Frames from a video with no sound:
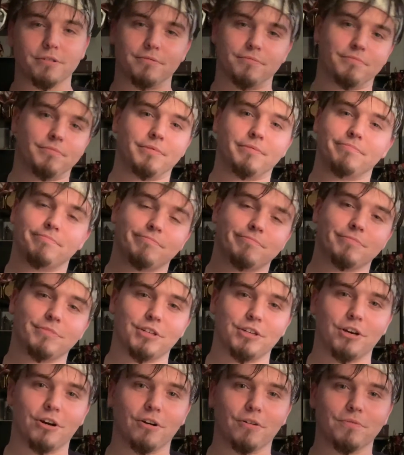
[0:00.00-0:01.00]
And,
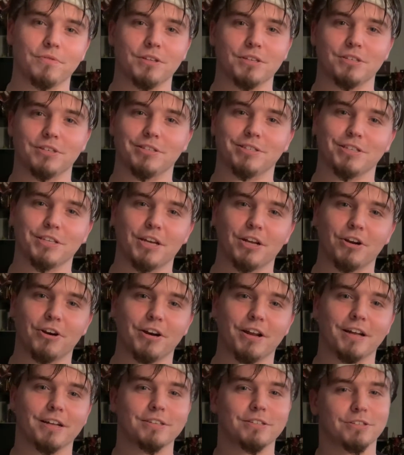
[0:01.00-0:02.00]
this is the
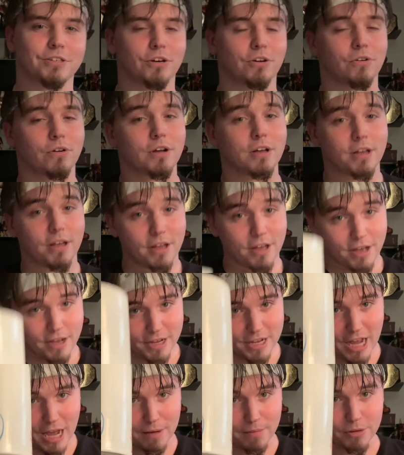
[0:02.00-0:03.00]
internet. So
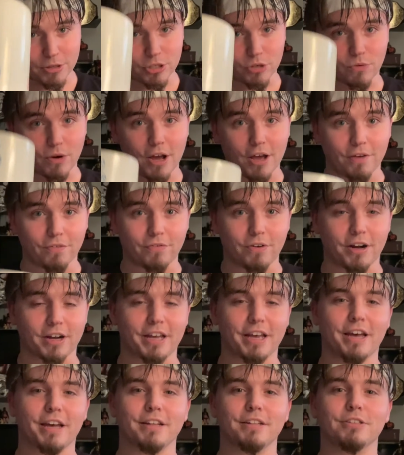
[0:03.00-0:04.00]
comment away,
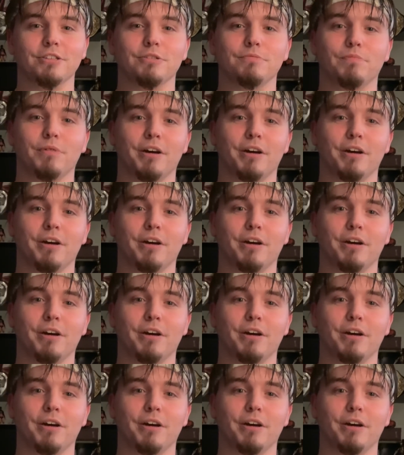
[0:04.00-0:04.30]
fuckheads.